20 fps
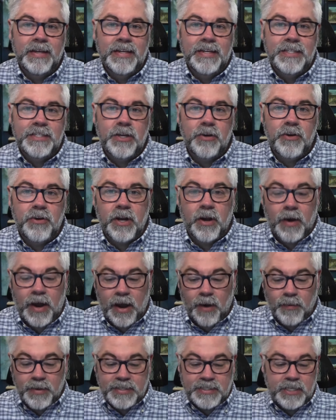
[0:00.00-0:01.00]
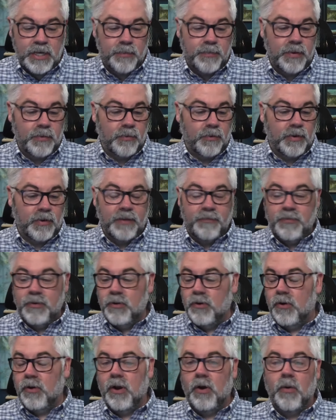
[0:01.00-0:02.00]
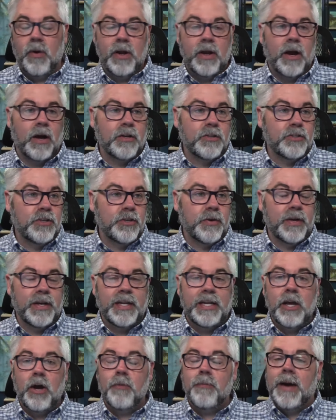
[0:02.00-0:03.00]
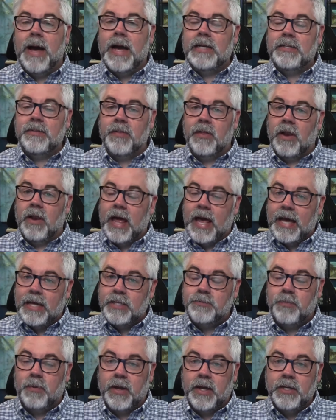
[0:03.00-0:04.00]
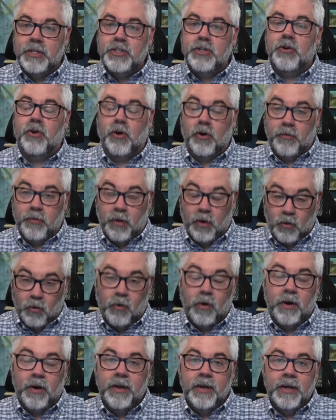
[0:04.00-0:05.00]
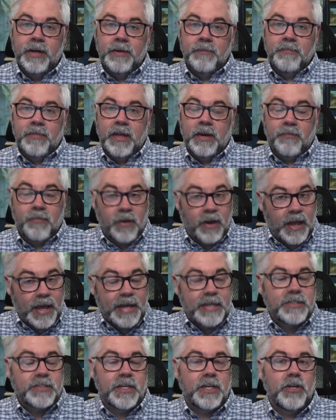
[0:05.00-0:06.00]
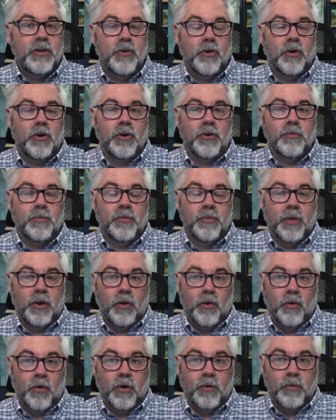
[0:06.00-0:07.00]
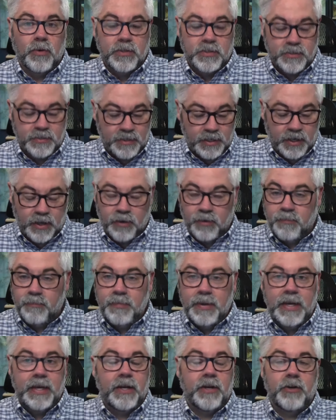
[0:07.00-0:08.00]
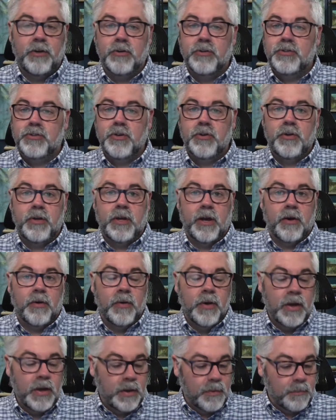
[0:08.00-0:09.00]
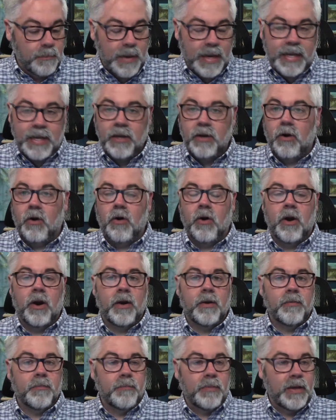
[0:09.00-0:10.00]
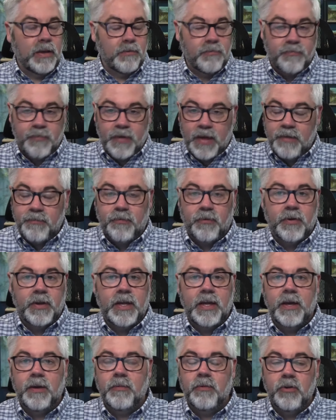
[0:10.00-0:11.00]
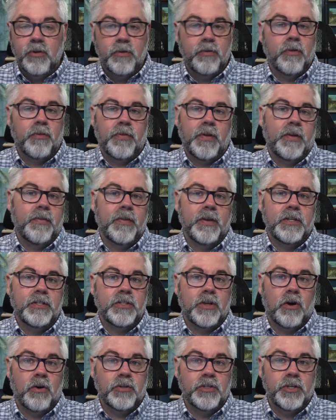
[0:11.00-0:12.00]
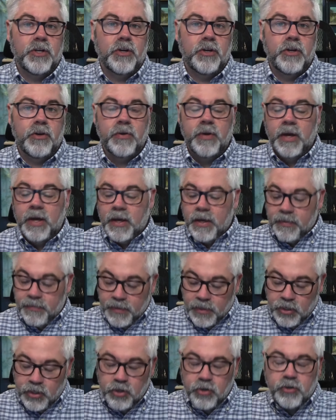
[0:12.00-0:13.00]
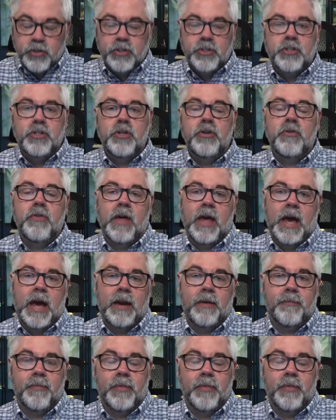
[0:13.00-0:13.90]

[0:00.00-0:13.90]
So, you know, I always tell people, if you don't know what God's doing, go back to the last place you heard the Lord. And if the last thing you heard the Lord was, you know, being in your studio, making art, being faithful to Him, doing the thing that He's called you to do, then you just do that